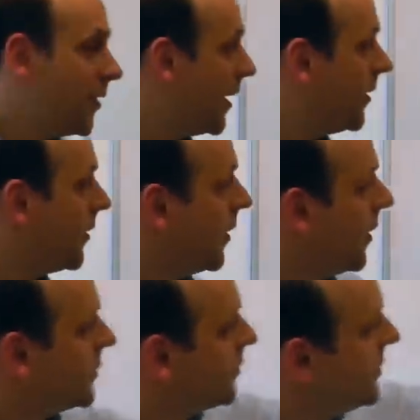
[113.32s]
then
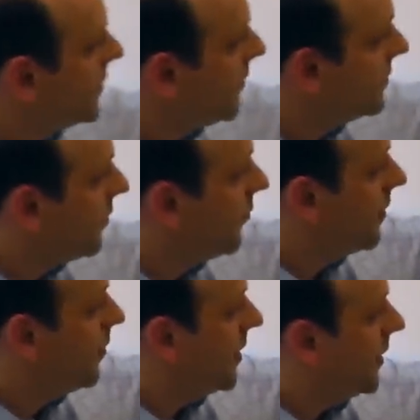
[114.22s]
as we started off
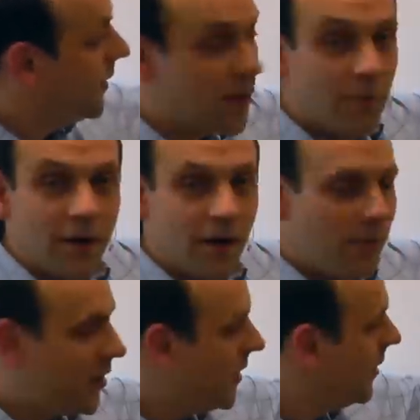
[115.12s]
we'd be at liquid
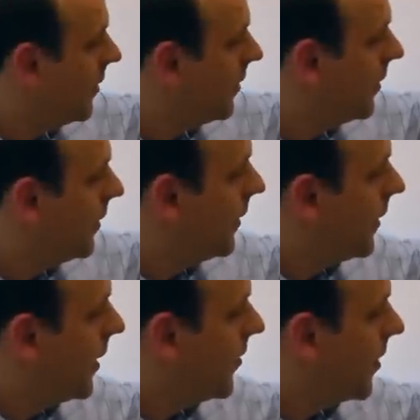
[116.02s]
up here,
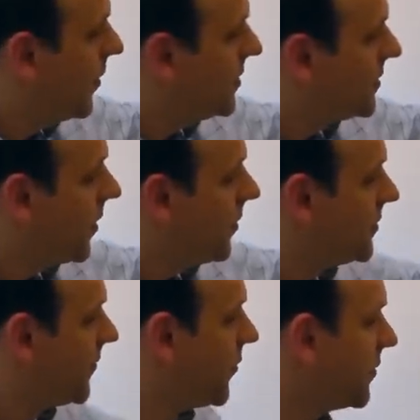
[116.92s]
and then we'd
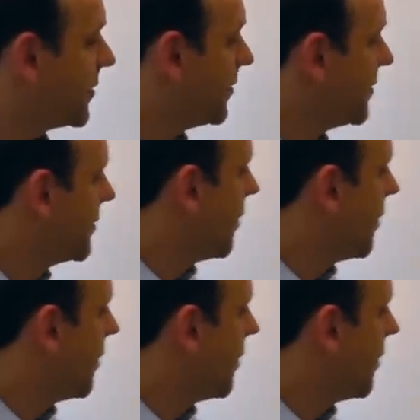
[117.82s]
start to form some